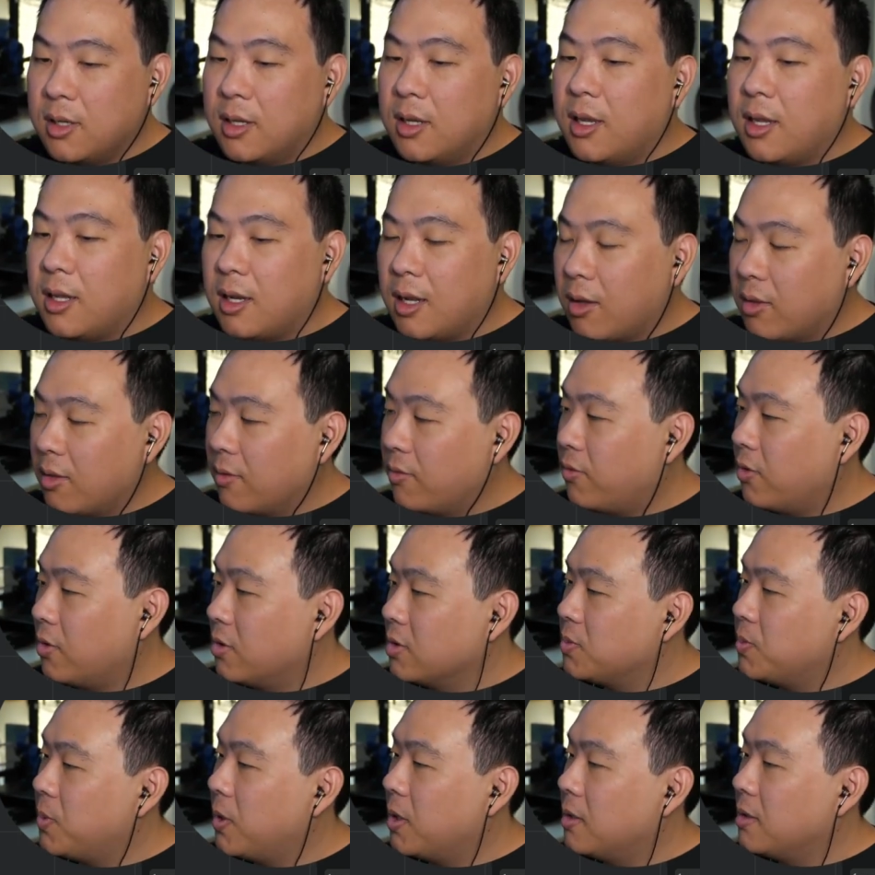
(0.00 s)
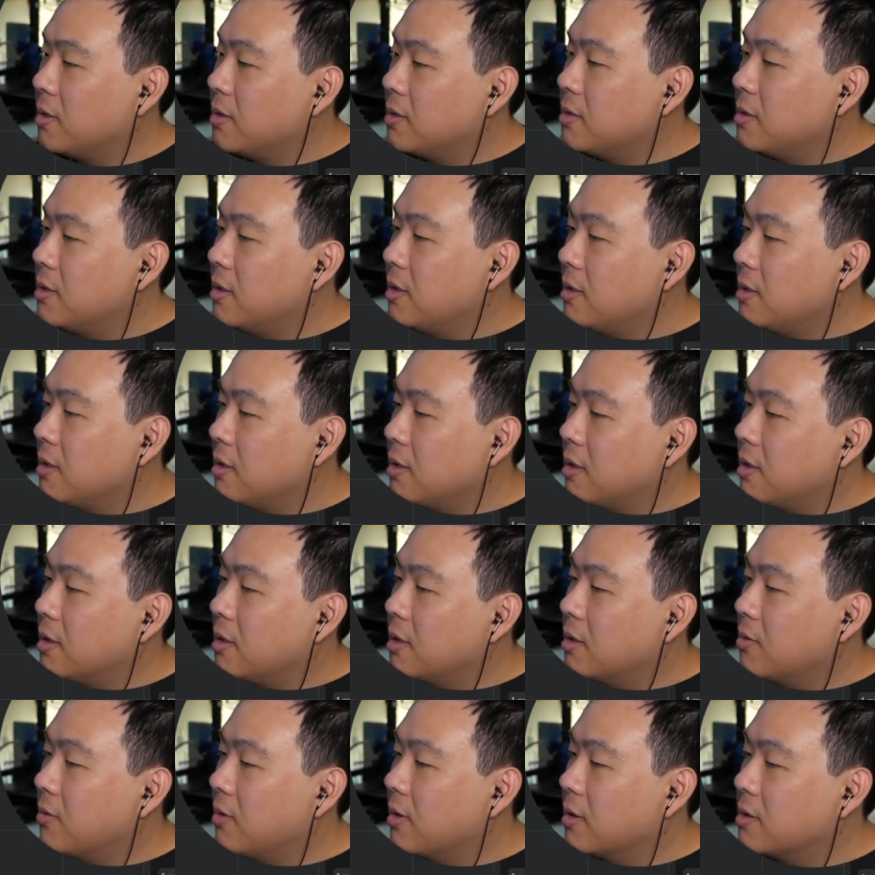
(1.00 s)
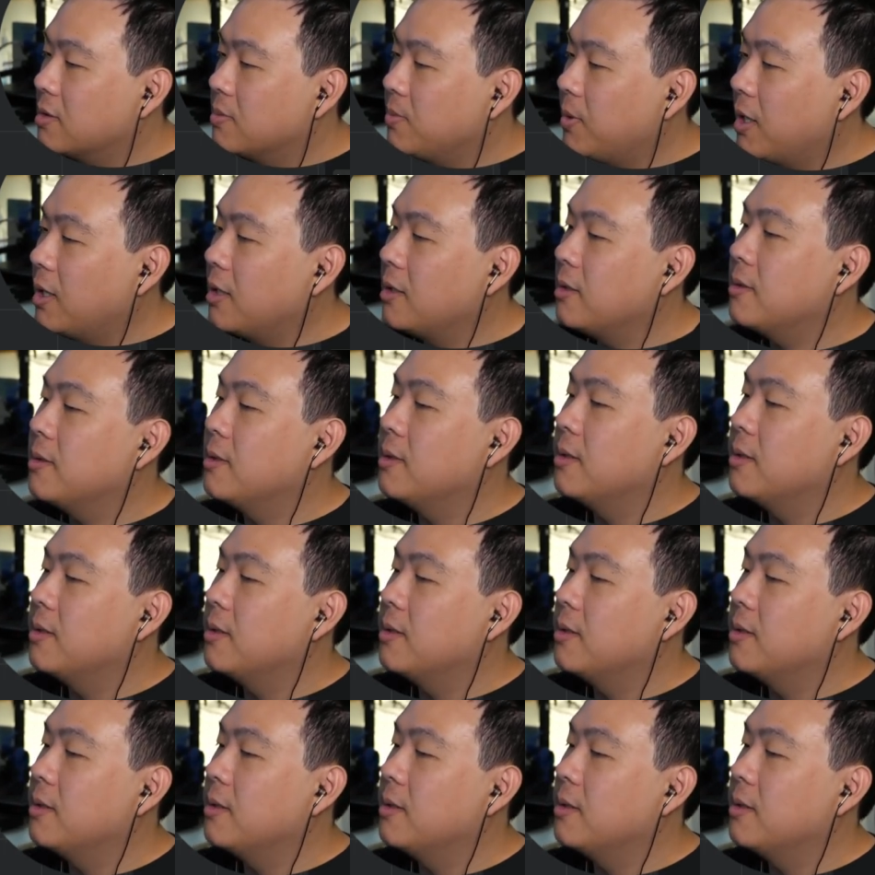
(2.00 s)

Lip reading: And now the first part is in the correct spot.